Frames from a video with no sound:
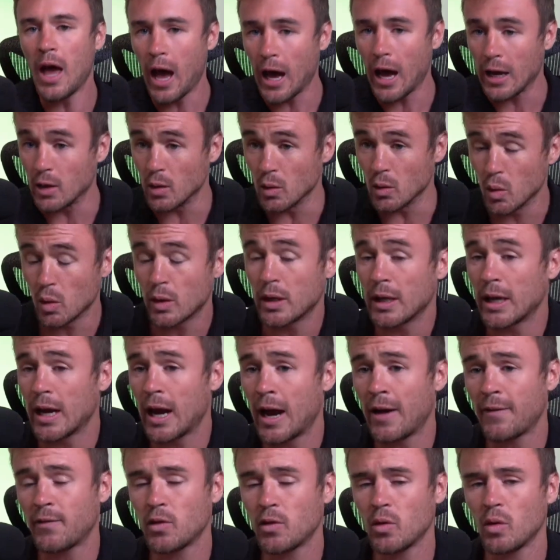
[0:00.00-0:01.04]
Are you looking
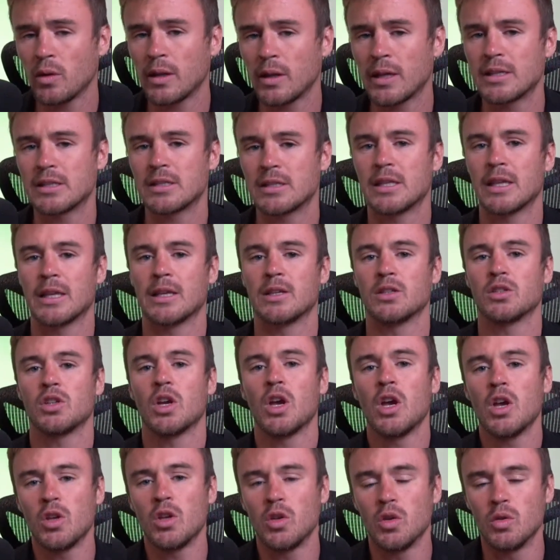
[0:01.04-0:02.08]
after all these things?
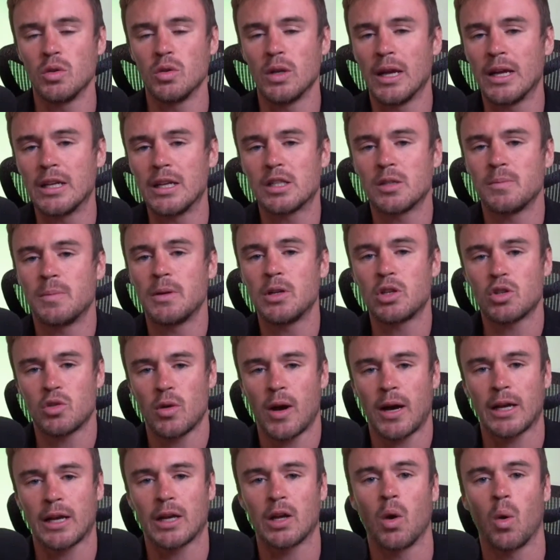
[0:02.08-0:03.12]
You need to be
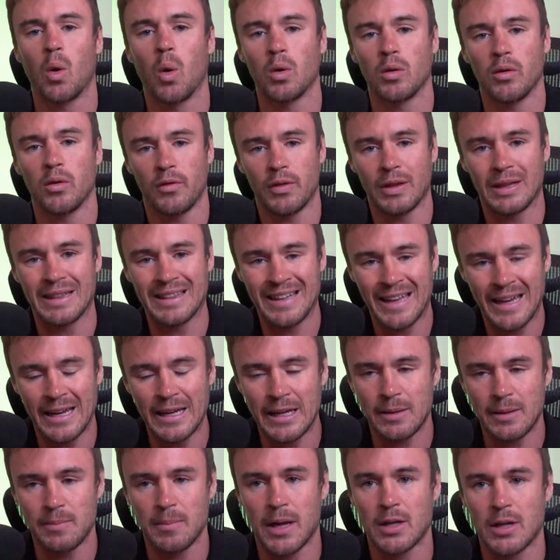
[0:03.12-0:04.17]
tracking all of the
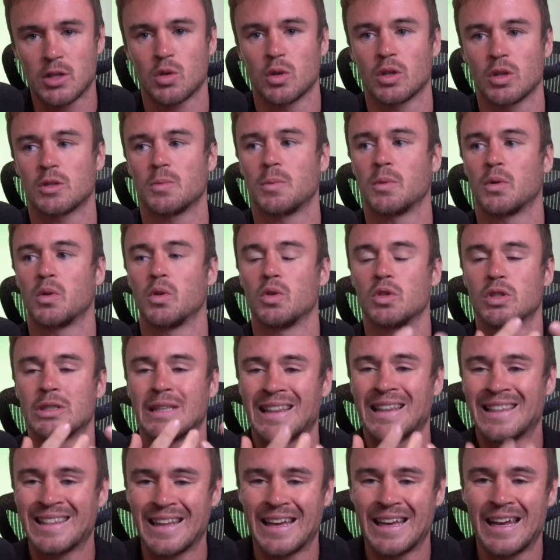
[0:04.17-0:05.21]
leading metrics because
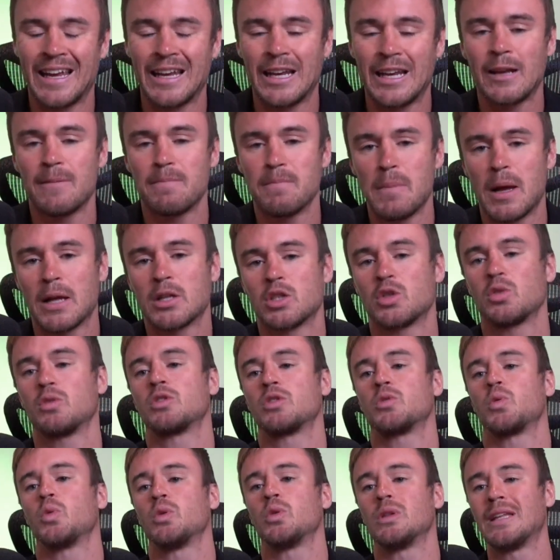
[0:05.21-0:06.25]
the leading
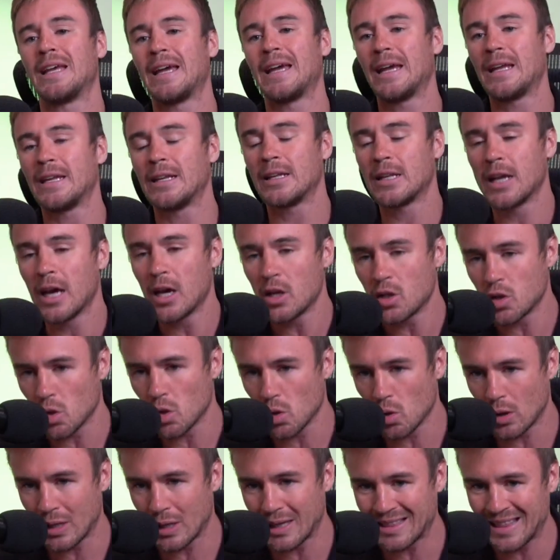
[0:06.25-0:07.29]
metrics will lead
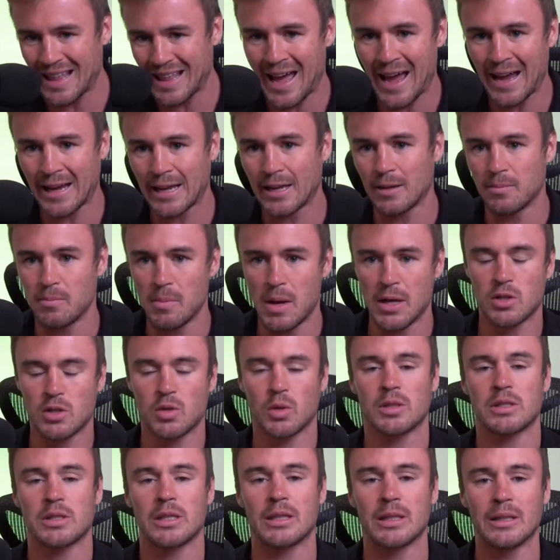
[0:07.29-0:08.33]
to the lagging
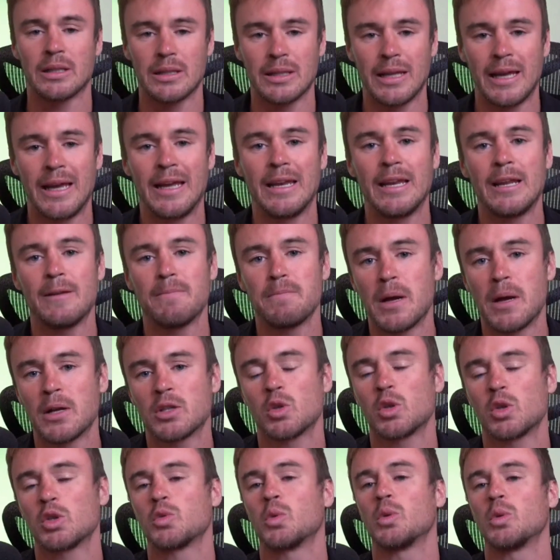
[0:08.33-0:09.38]
metrics, and the leading
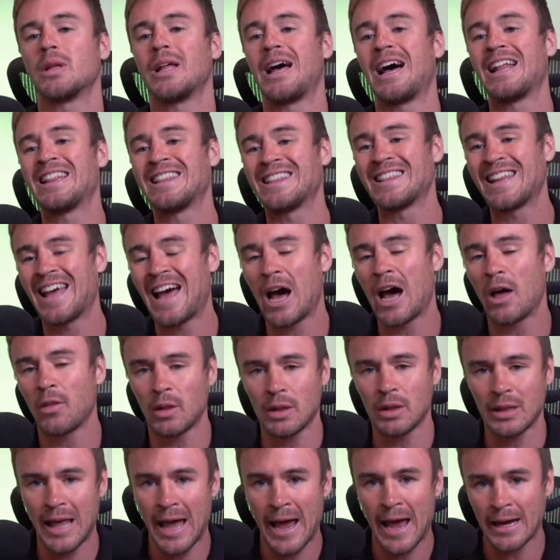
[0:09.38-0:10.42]
metrics will allow
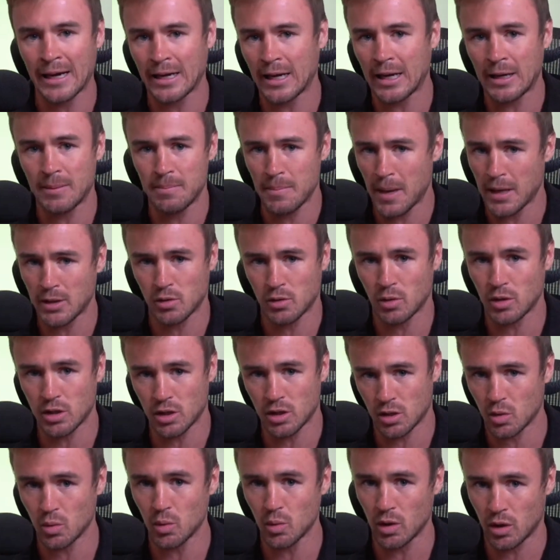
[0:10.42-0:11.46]
the lagging metrics
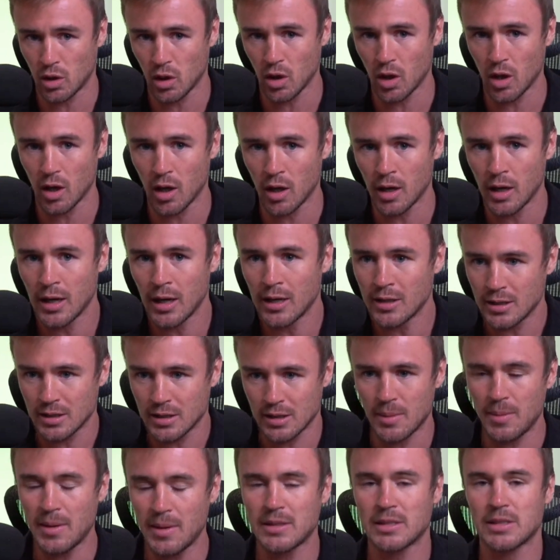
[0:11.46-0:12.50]
to occur. Does
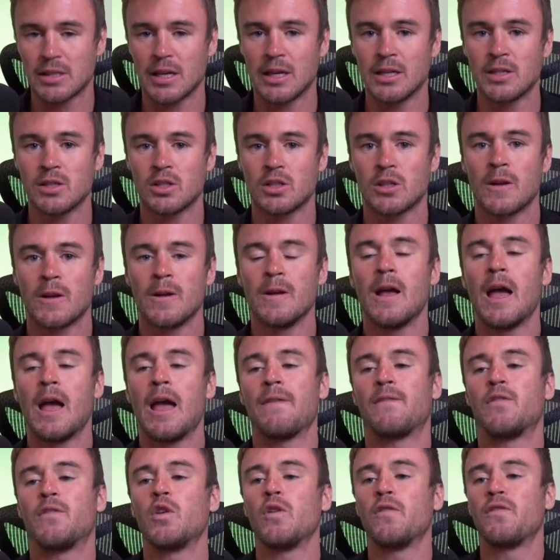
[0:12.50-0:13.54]
that make sense?
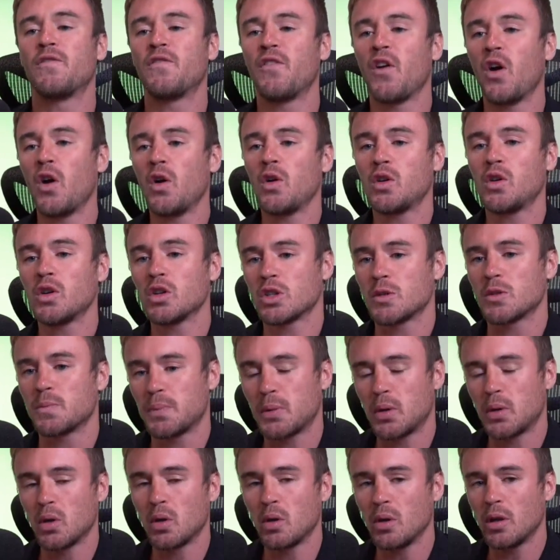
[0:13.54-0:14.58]
If you focus
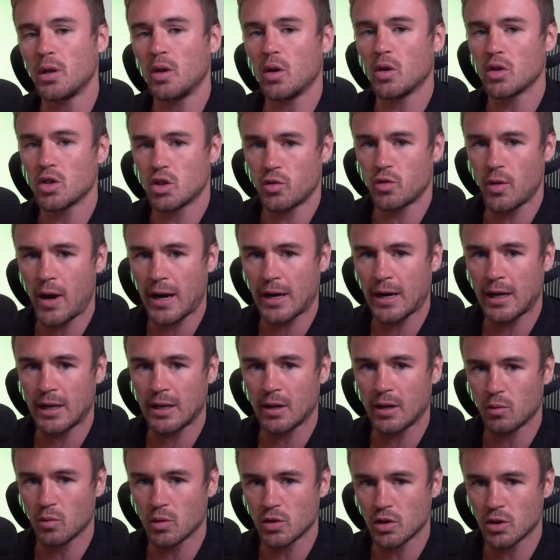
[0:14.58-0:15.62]
purely on
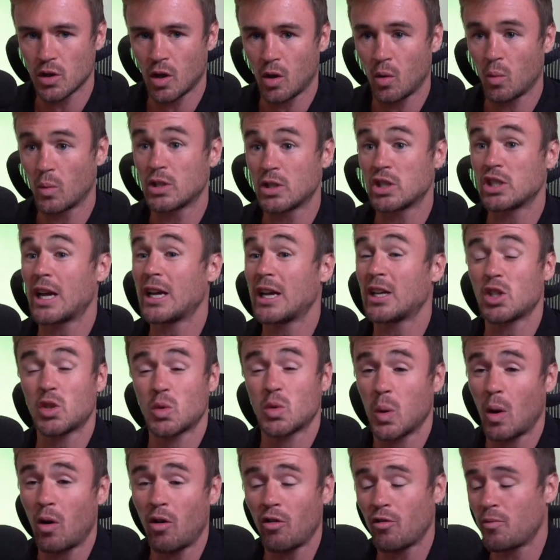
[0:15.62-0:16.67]
tracking a result which takes
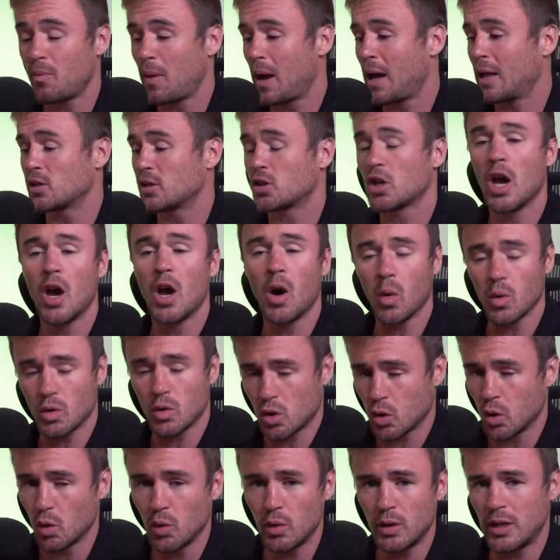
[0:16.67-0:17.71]
12 months or
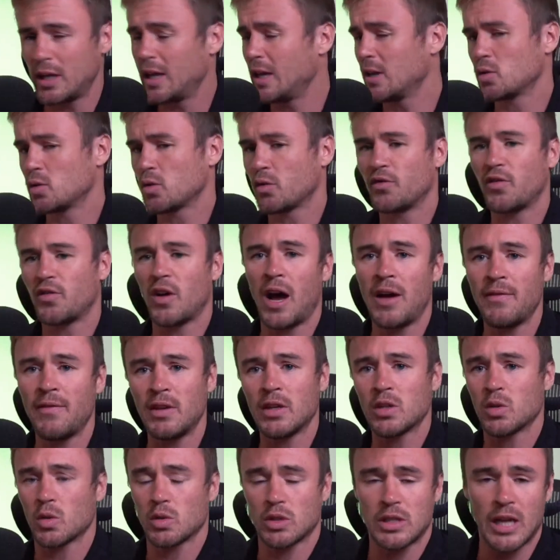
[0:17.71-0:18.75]
two years or five
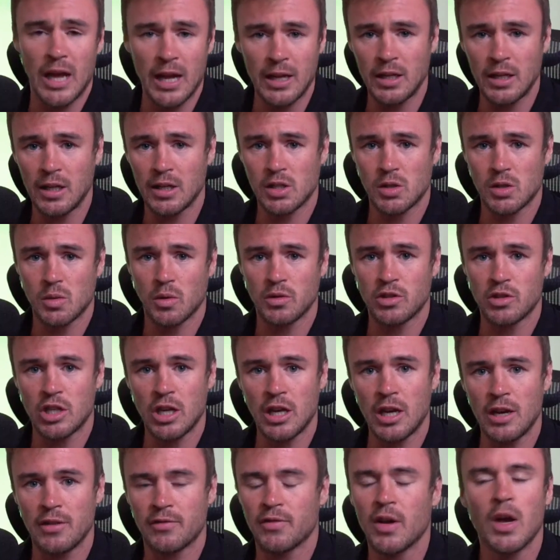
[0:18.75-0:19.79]
years or 10 years to
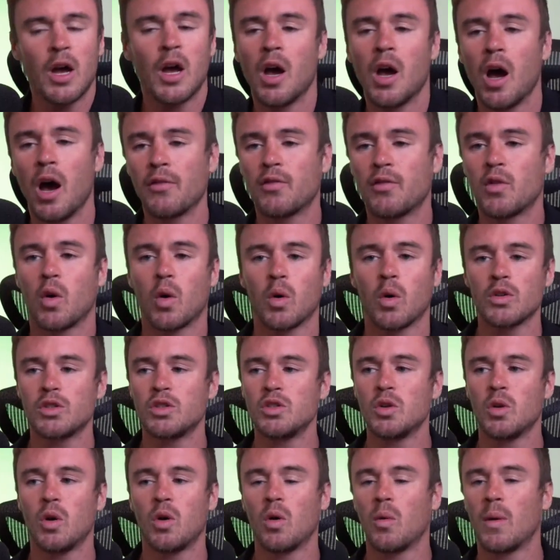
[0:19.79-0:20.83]
achieve, of
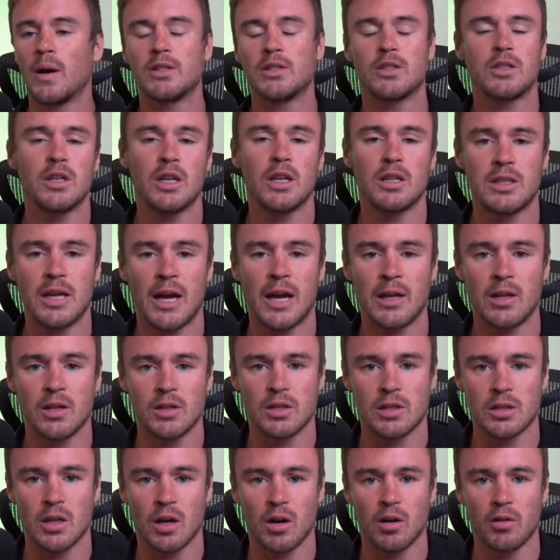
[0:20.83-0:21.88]
course, you're always going to doubt
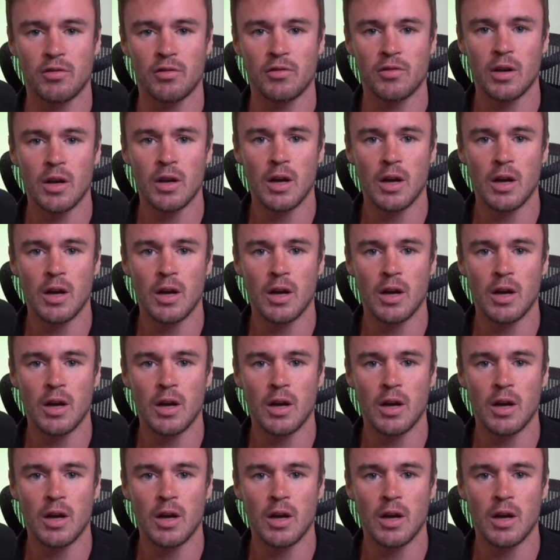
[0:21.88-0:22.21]
yourself